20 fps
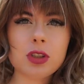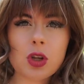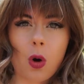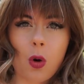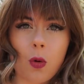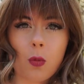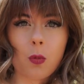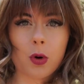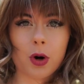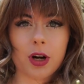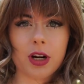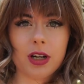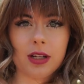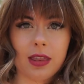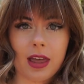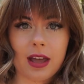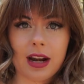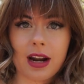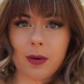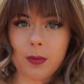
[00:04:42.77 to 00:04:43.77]
so
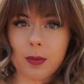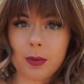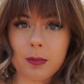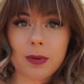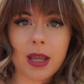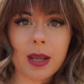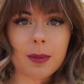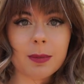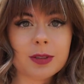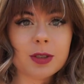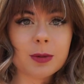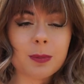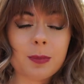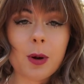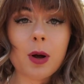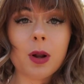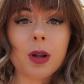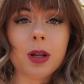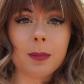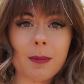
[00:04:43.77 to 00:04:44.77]
worried that I wouldn't be able to
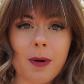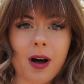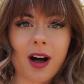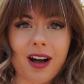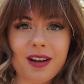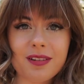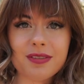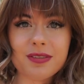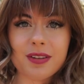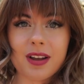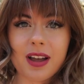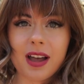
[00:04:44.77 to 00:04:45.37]
pull them off